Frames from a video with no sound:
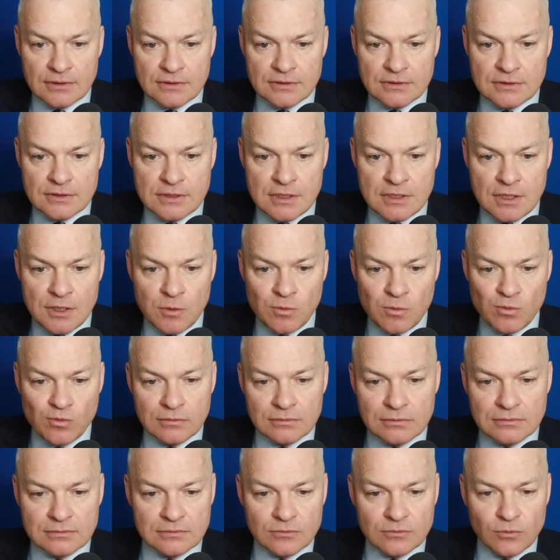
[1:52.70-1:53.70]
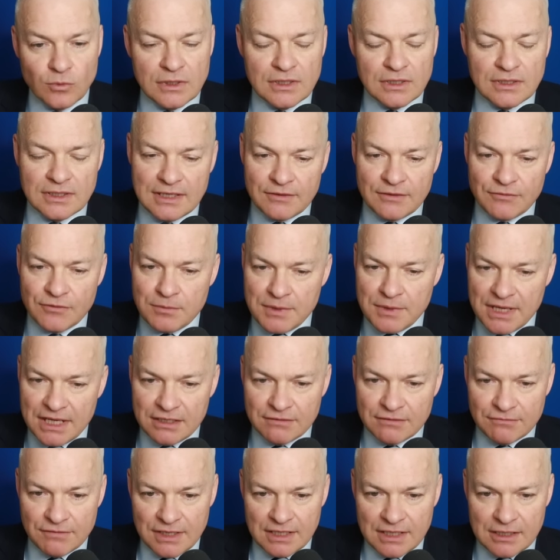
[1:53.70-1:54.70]
So will that
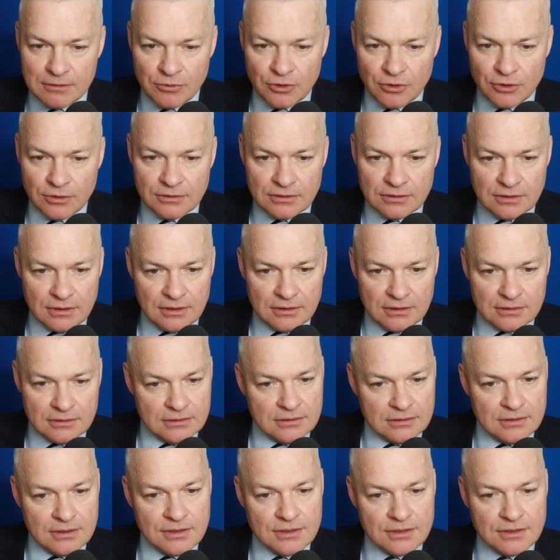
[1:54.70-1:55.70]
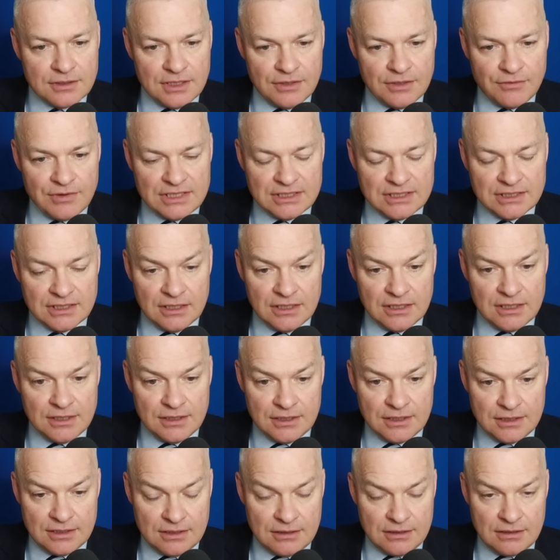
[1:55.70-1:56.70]
remain available?
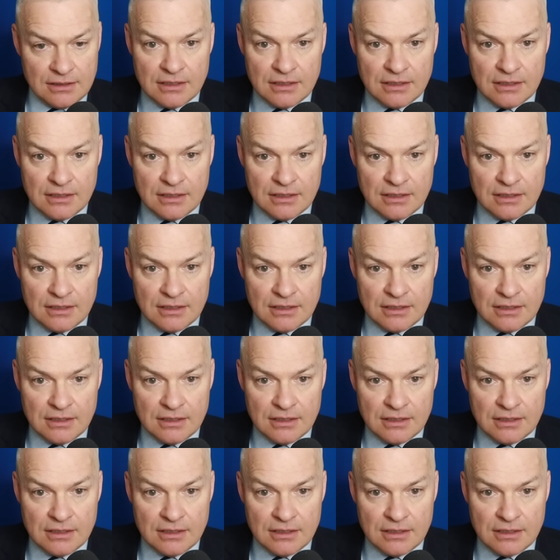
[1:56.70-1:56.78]
Theoretically,